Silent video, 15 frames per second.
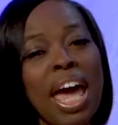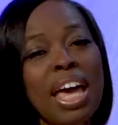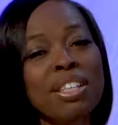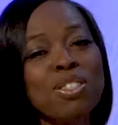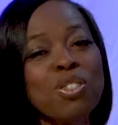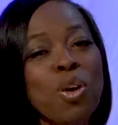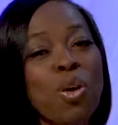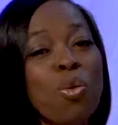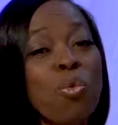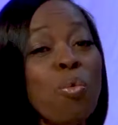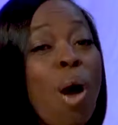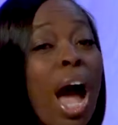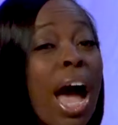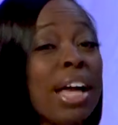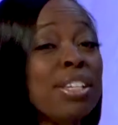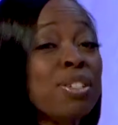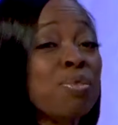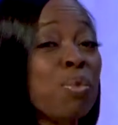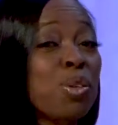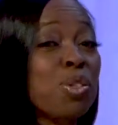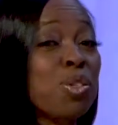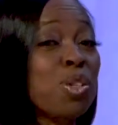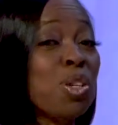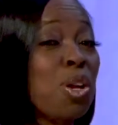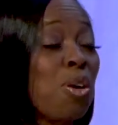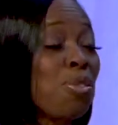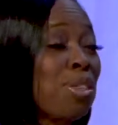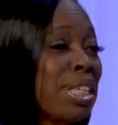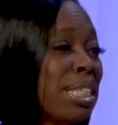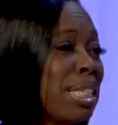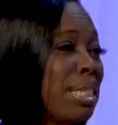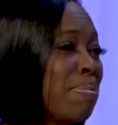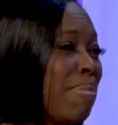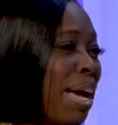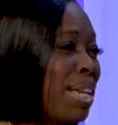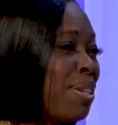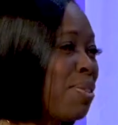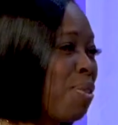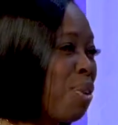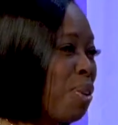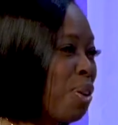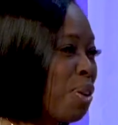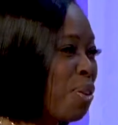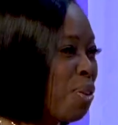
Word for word: And so I just want you to know this is my daughter,